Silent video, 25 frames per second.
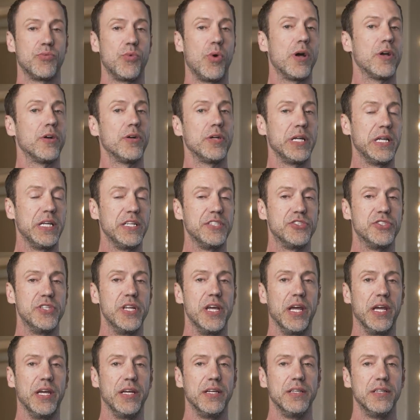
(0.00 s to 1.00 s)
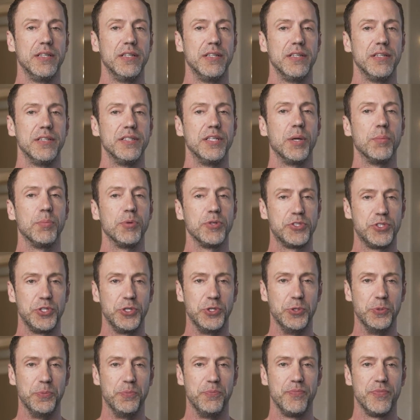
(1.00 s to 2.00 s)
water each day. Number
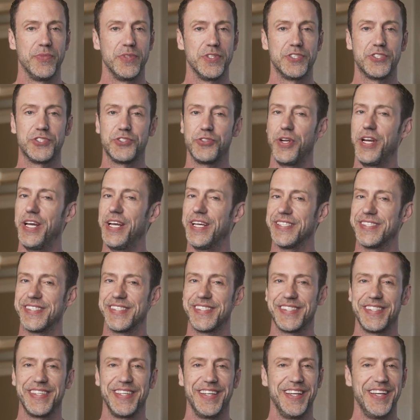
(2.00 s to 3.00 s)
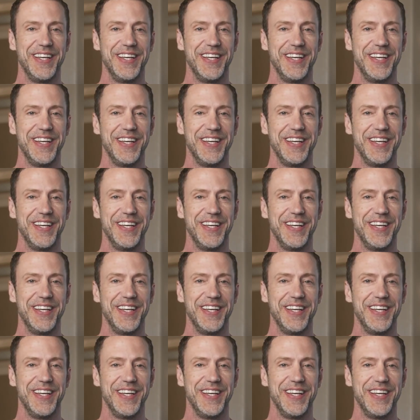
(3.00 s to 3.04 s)
two, stress.